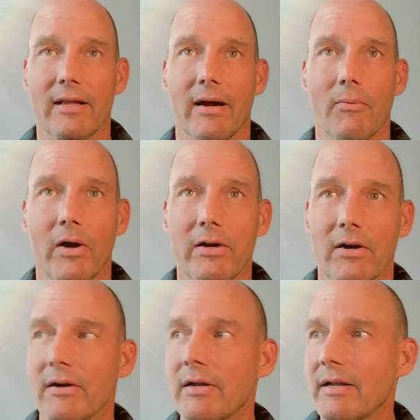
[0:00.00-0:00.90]
And I
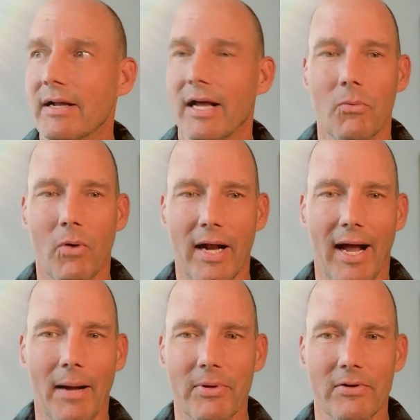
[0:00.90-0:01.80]
wonder kind of what
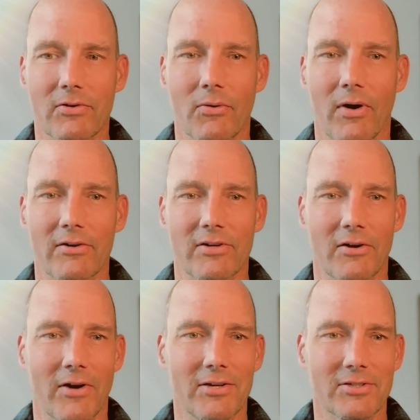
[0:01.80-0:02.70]
happened to our
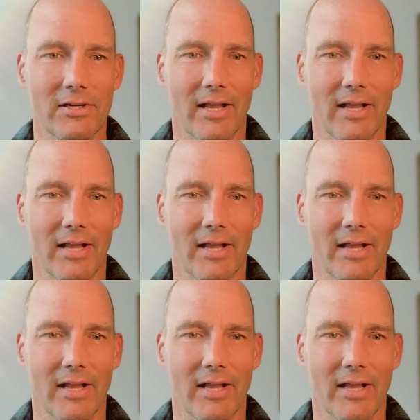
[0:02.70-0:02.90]
generation.